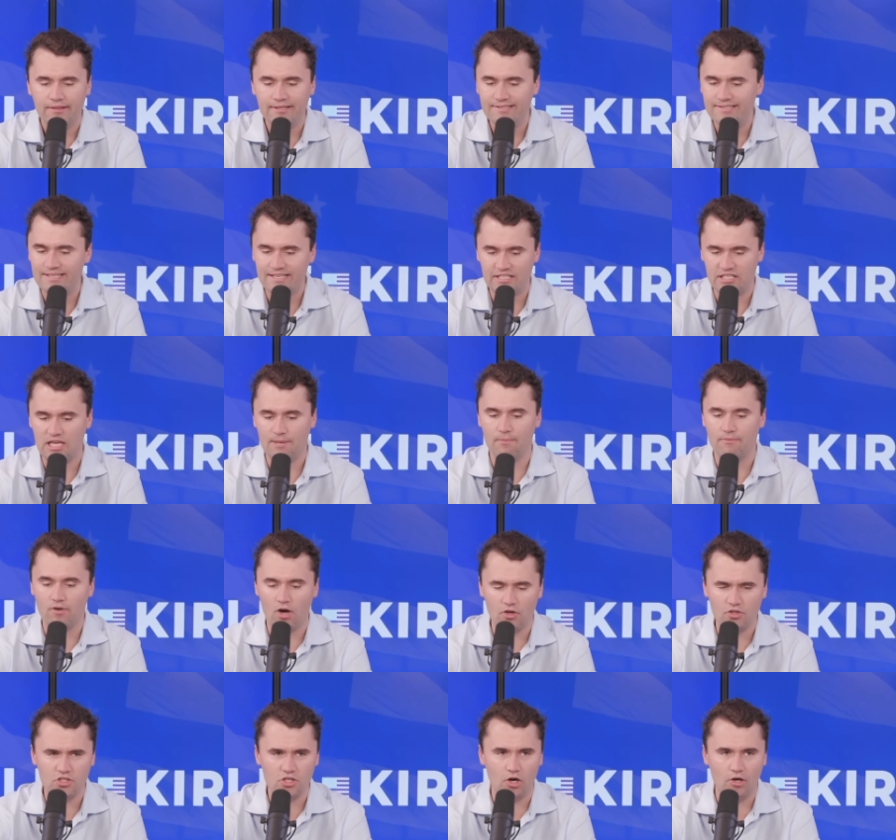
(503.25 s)
This is a team
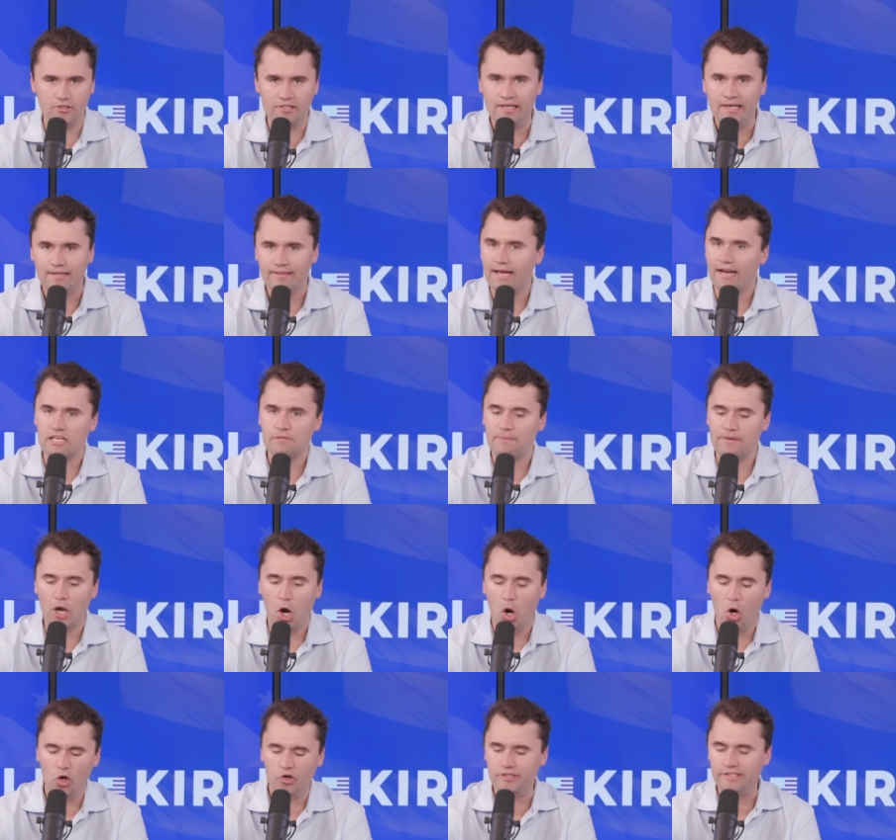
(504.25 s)
of all stars that has
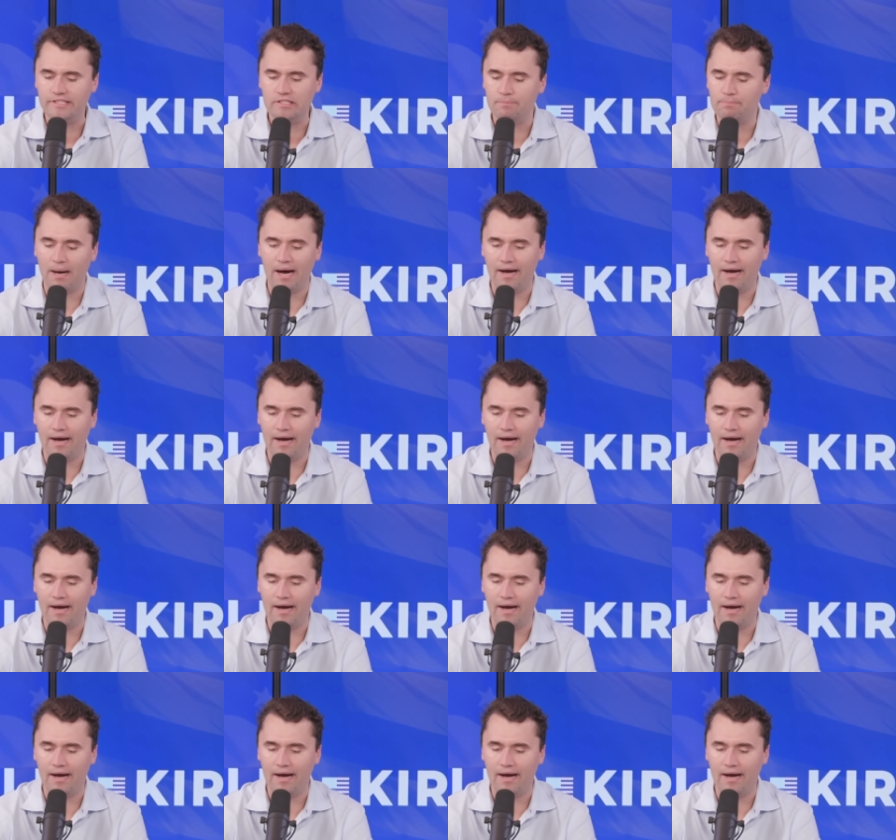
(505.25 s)
been hardened